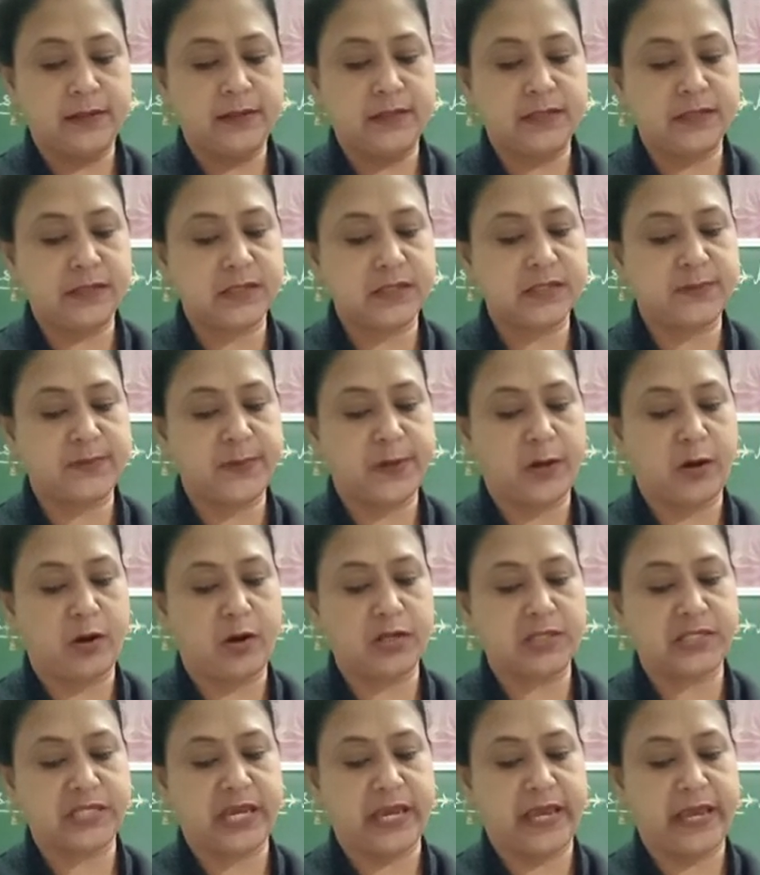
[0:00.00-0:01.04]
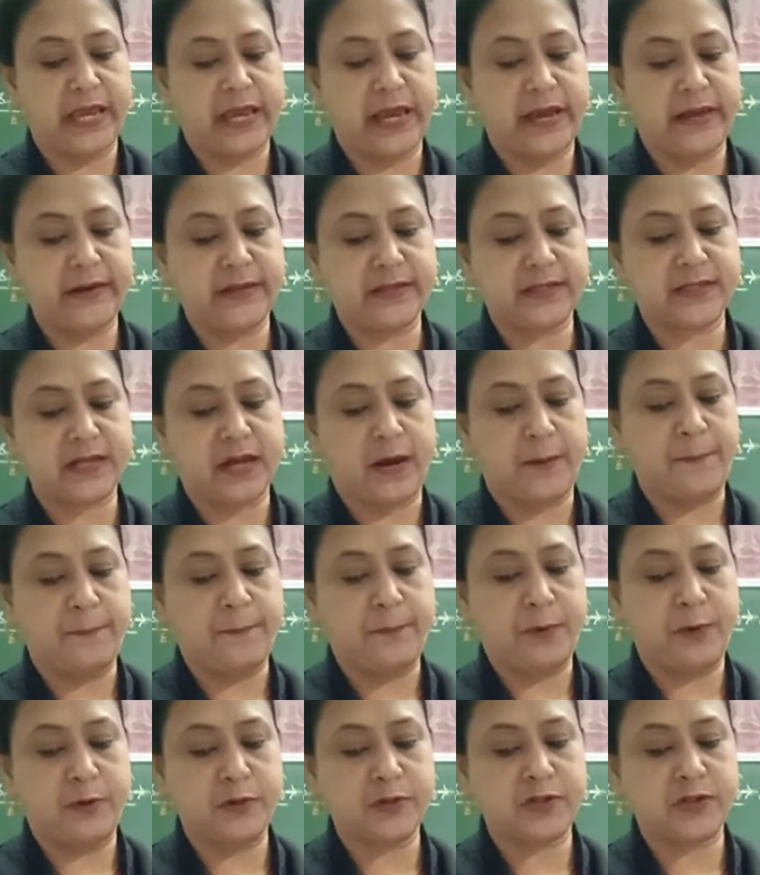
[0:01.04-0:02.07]
This is because the air is
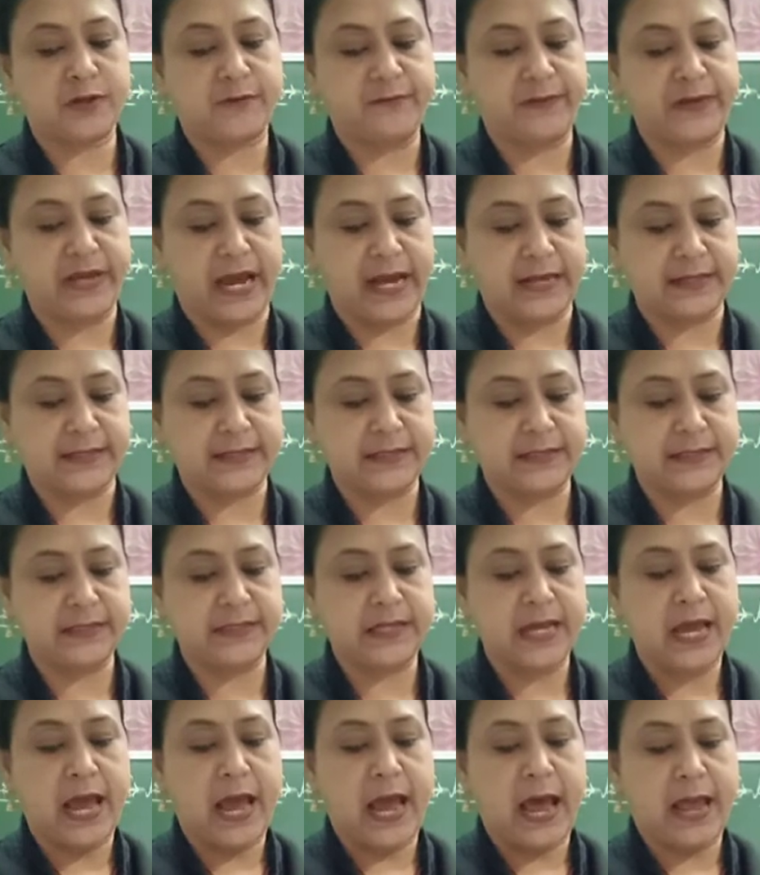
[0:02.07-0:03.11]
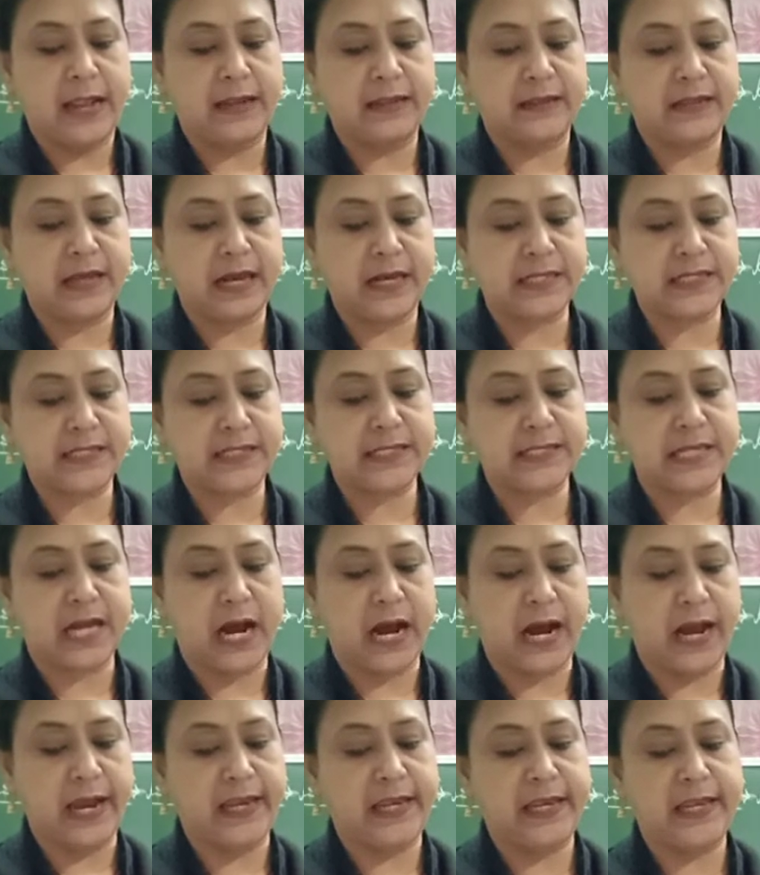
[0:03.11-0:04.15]
composed of gases and thus is
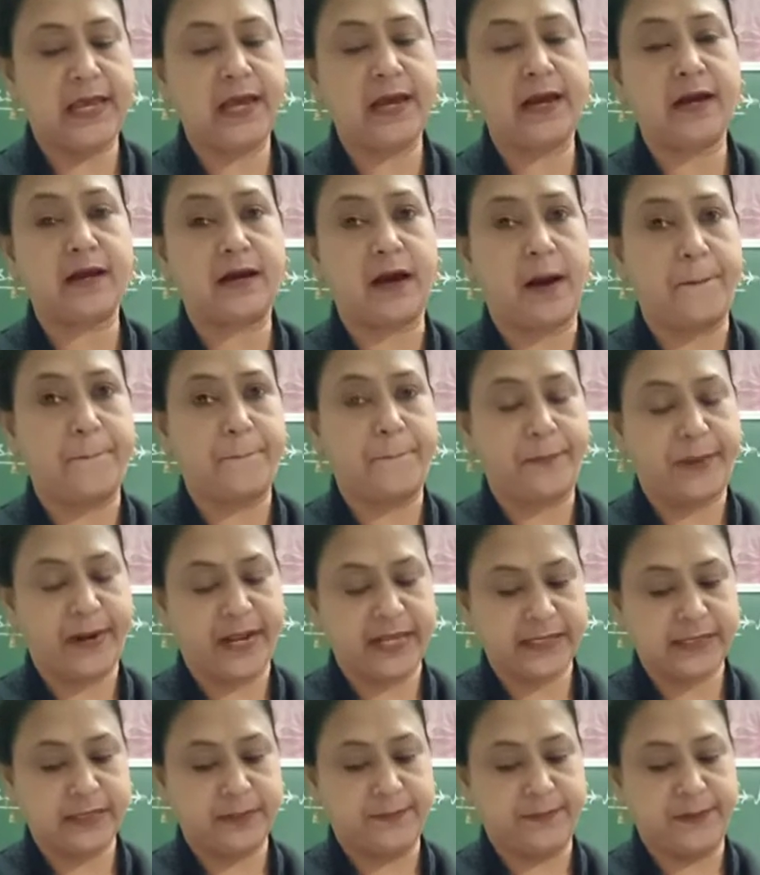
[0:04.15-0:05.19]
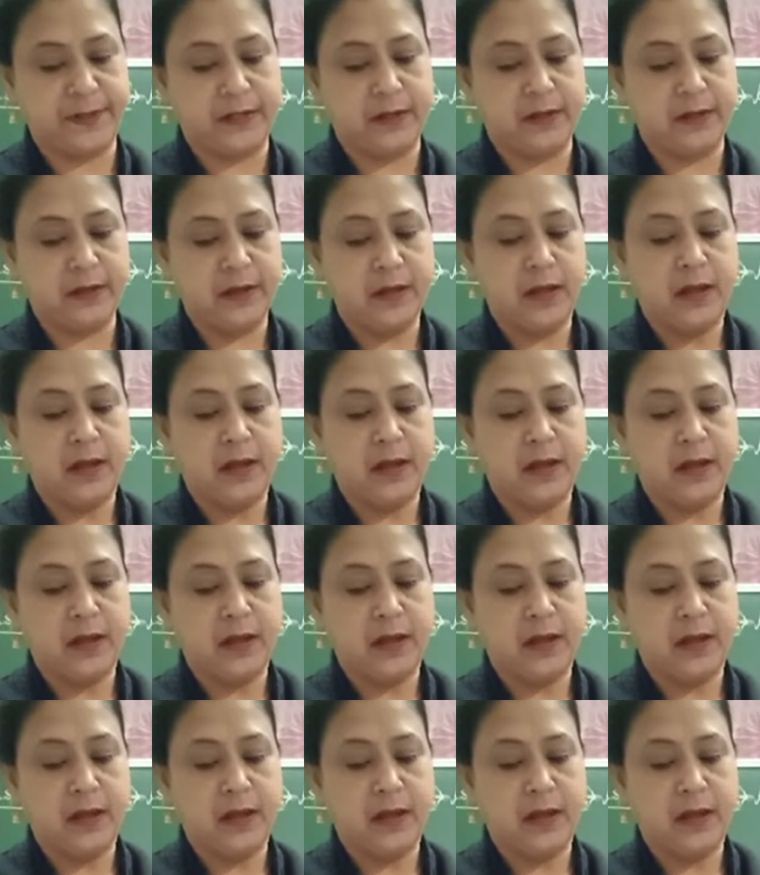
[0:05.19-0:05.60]
highly compressible.